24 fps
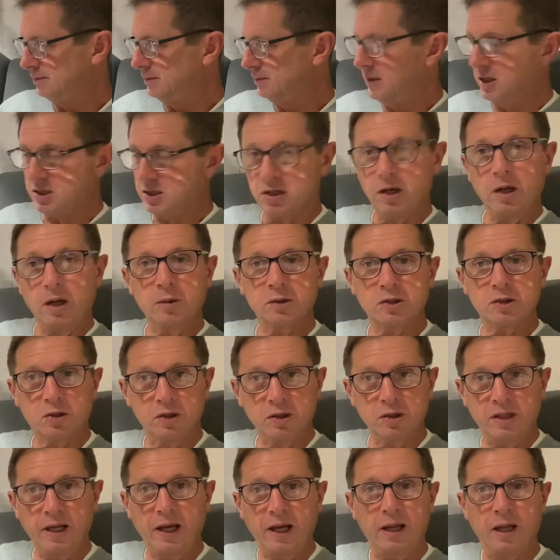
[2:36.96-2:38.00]
Yesterday was a
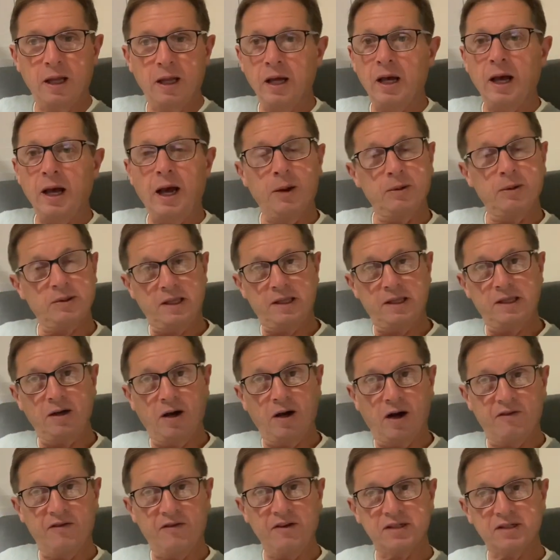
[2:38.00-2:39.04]
good day. I was at the
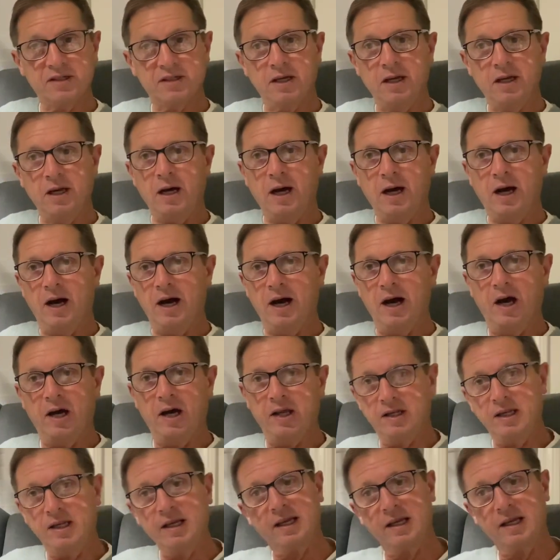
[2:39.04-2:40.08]
office. I
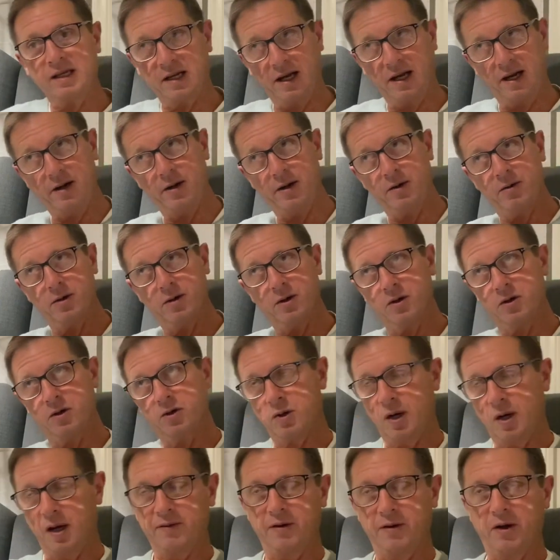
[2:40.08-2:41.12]
did get tired
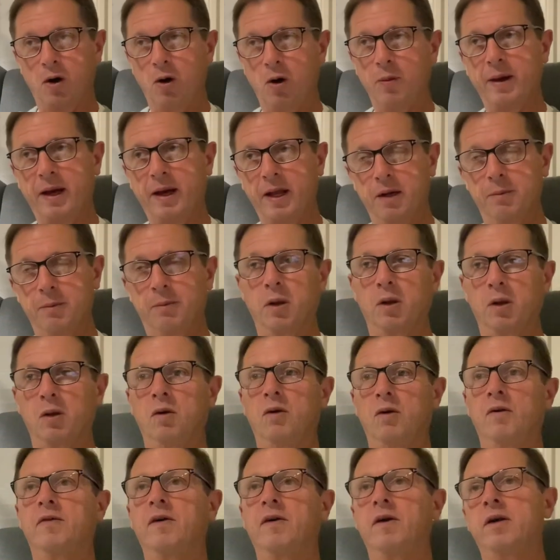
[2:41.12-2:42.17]
driving home. I had to pull
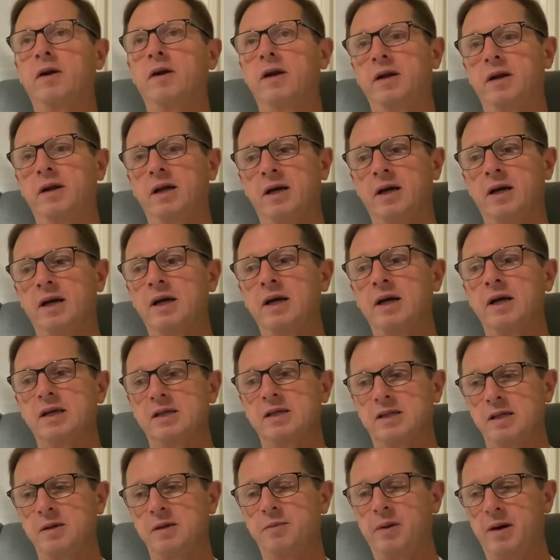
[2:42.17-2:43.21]
over and
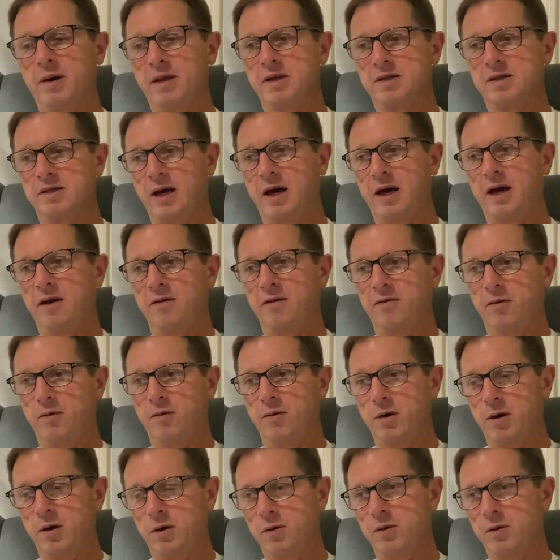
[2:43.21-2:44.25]
sleep by the side of the
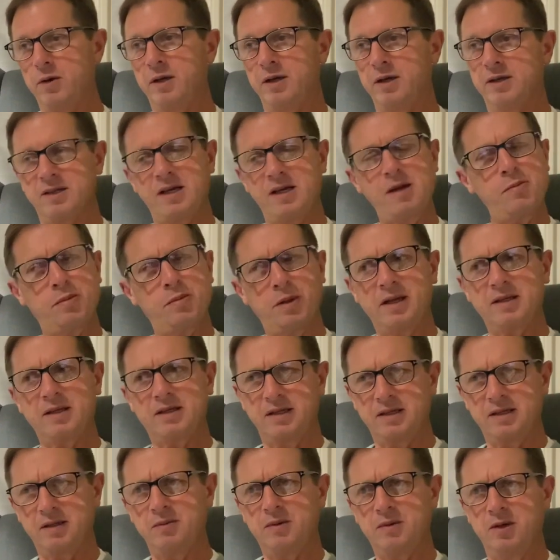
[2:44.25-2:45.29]
road. Same place I
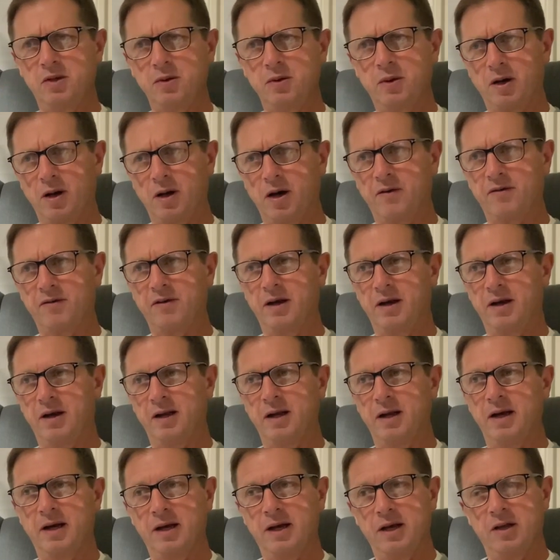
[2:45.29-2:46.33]
seem to do it often.
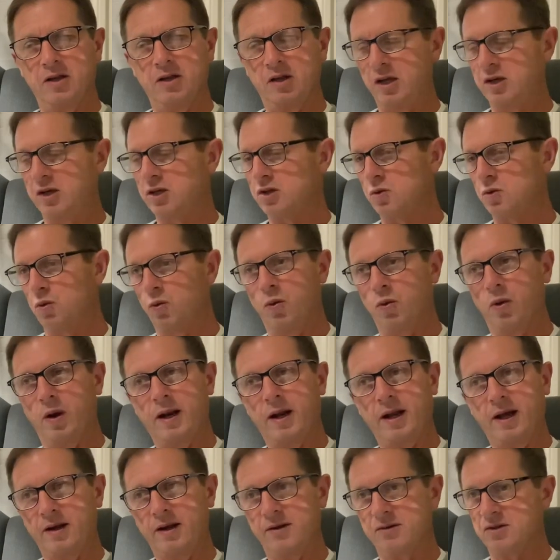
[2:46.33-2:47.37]
I just run
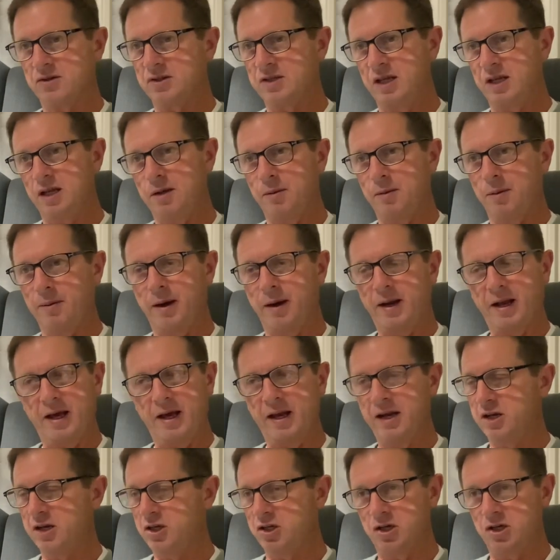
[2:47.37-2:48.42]
out of steam about
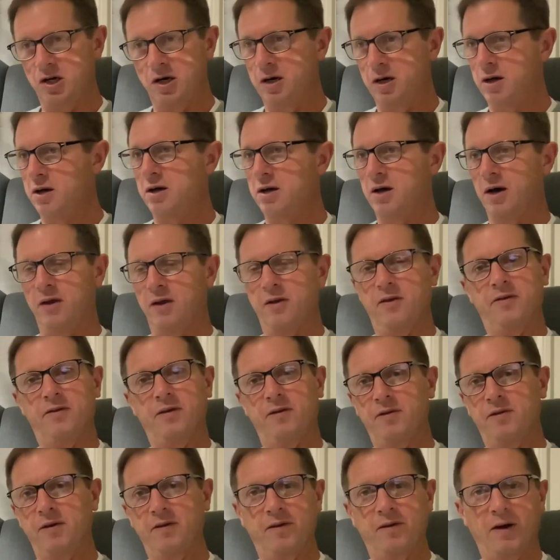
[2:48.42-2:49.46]
Edinger on the
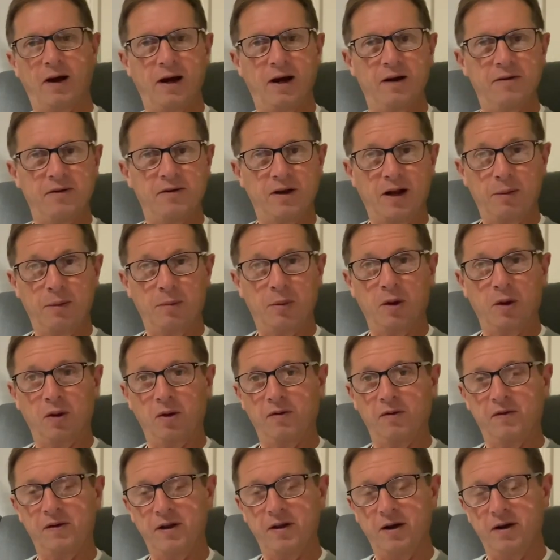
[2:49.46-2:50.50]
55, and I pull
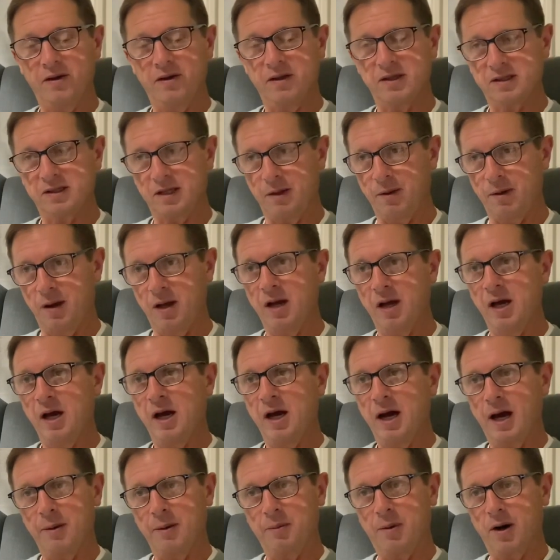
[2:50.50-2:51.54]
over there, and this time
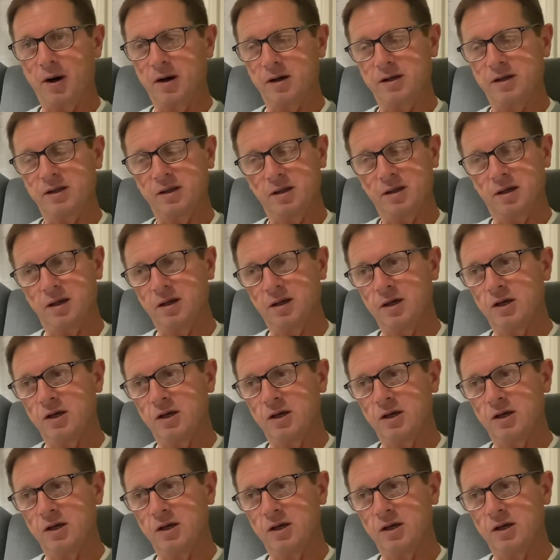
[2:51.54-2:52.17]
I parked on